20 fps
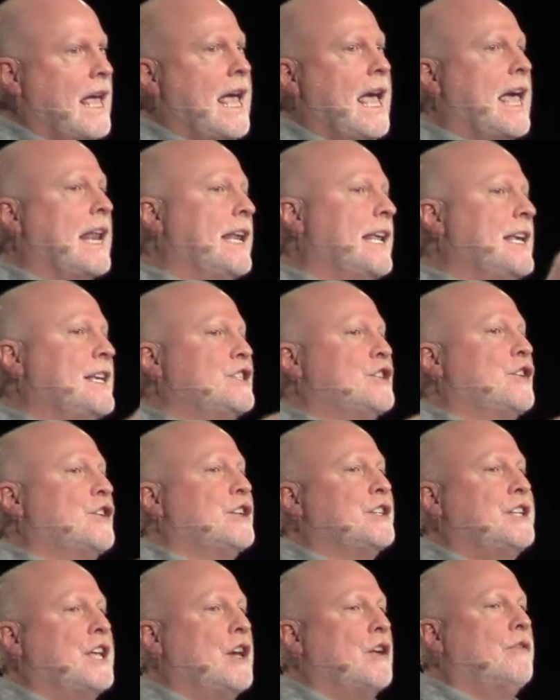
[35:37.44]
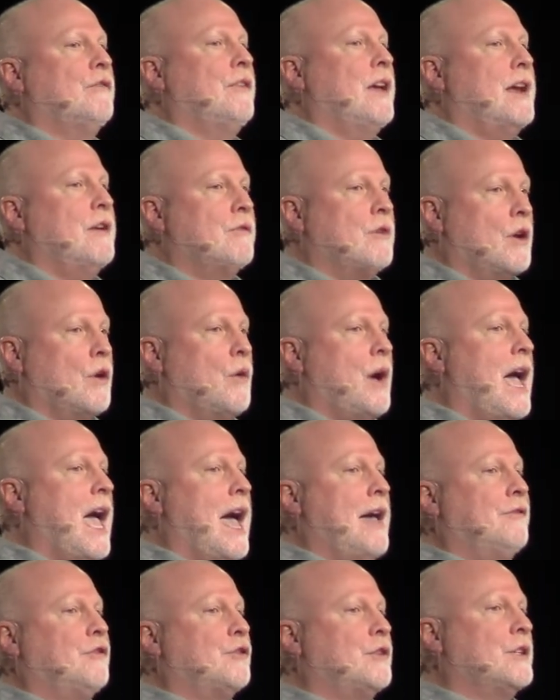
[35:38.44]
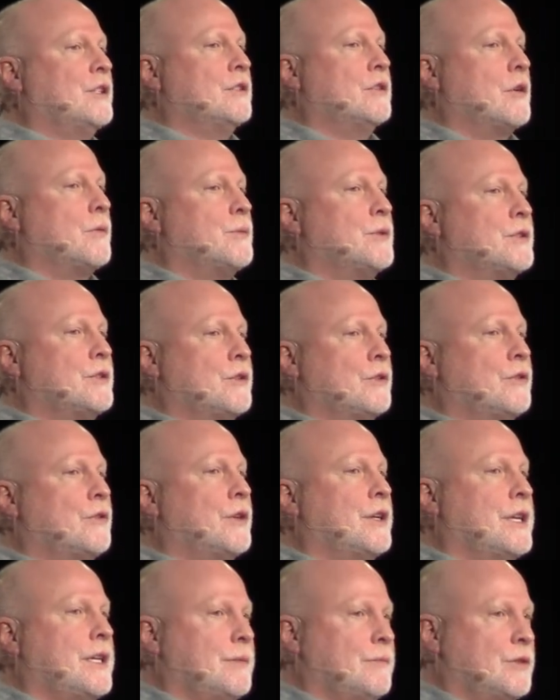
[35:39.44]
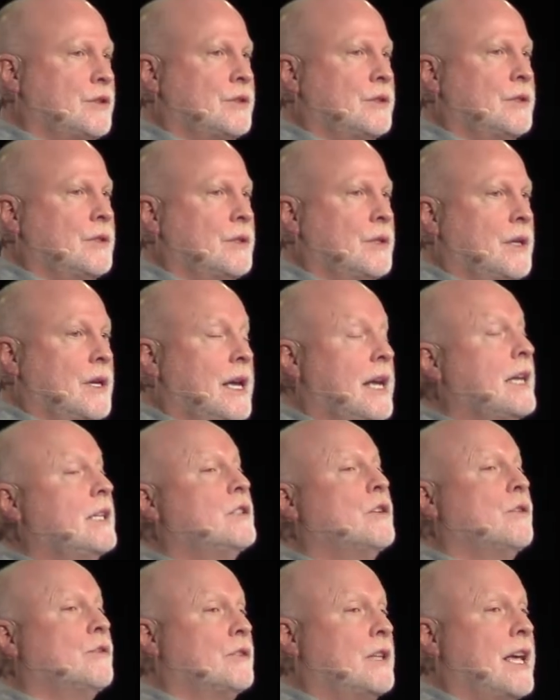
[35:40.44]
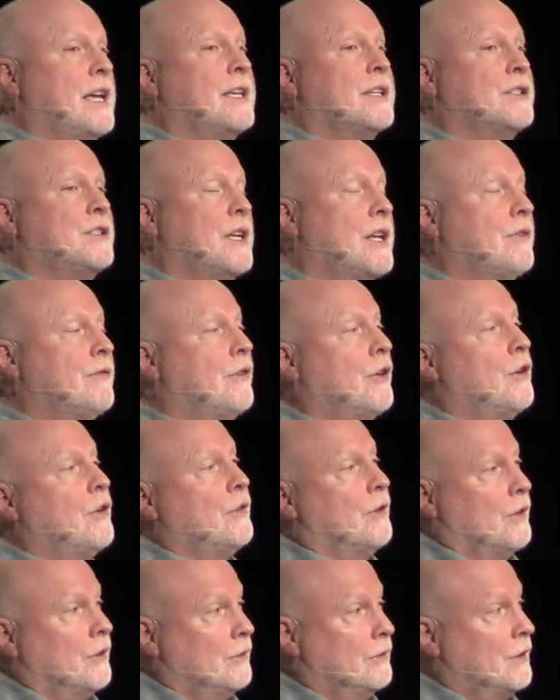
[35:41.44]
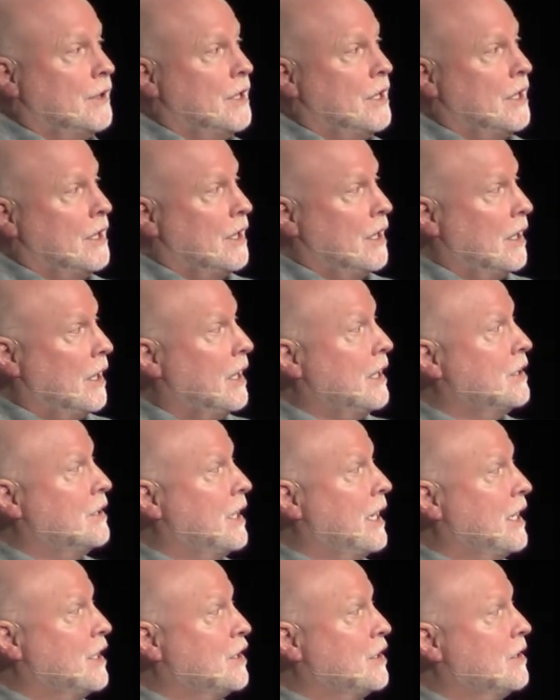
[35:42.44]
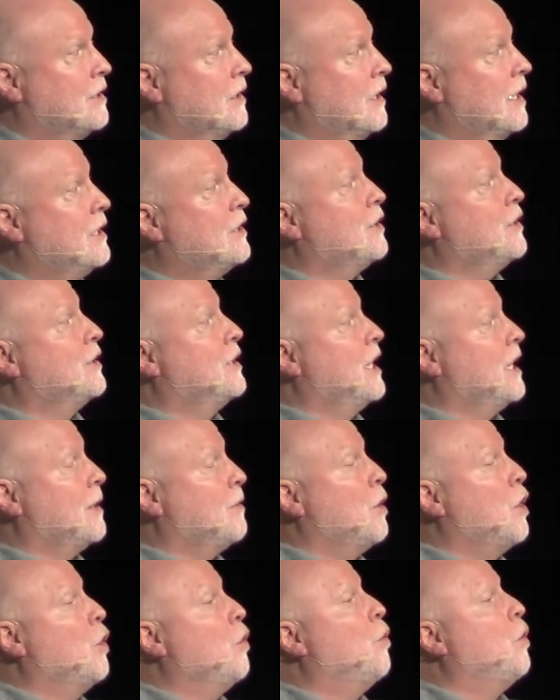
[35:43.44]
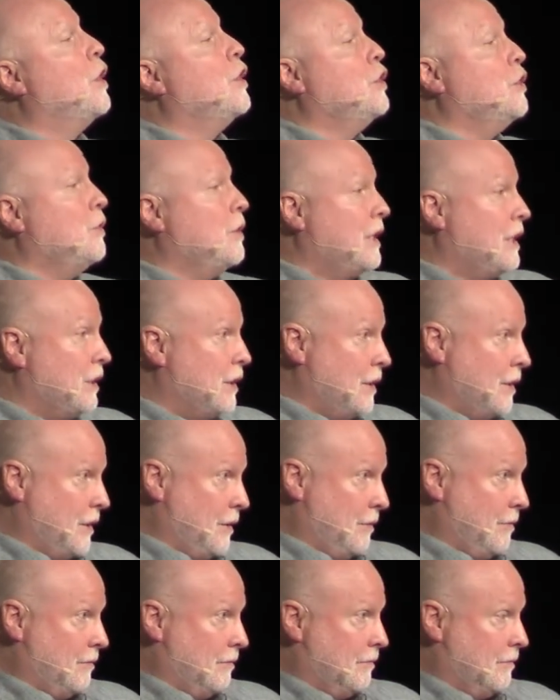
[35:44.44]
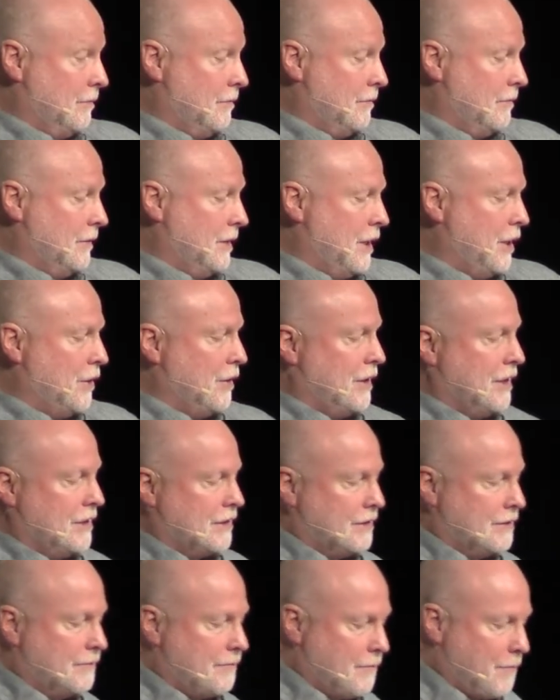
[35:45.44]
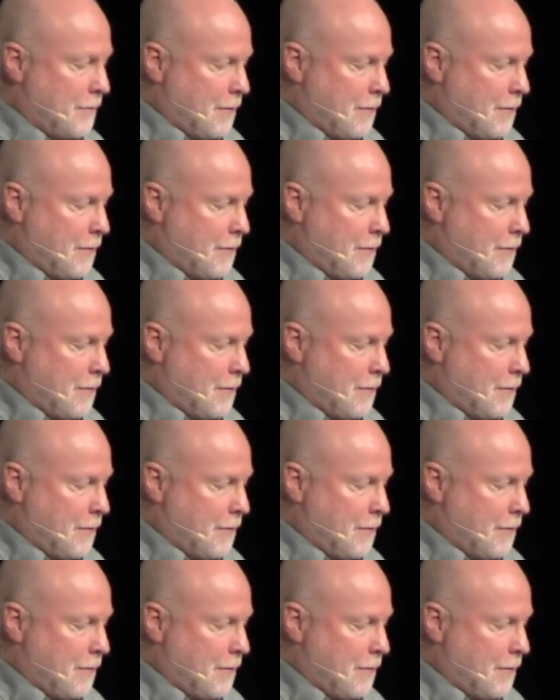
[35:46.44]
And he's going to tell Pharaoh, after he interprets the dreams, he's going to take it a step further. And he says, he's going to tell him what you need to do. Here it is.